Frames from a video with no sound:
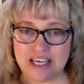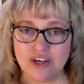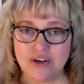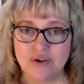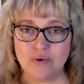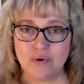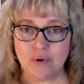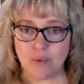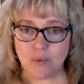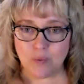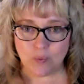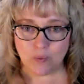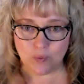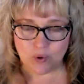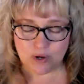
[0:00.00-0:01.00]
you
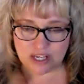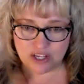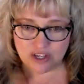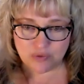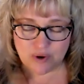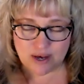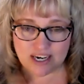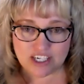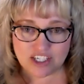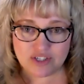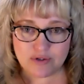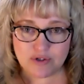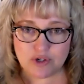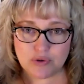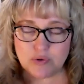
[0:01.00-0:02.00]
what you want to
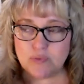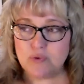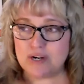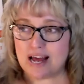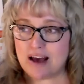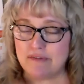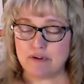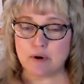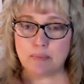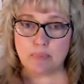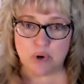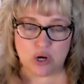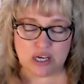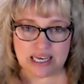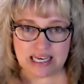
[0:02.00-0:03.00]
do whatever
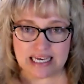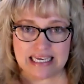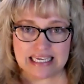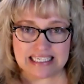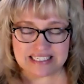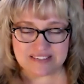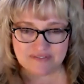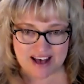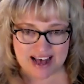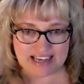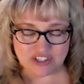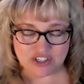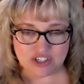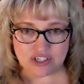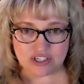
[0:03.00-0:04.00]
book is
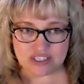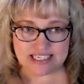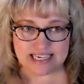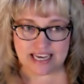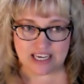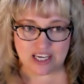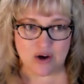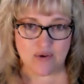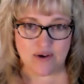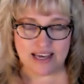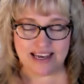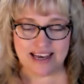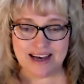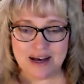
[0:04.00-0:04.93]
faster to get going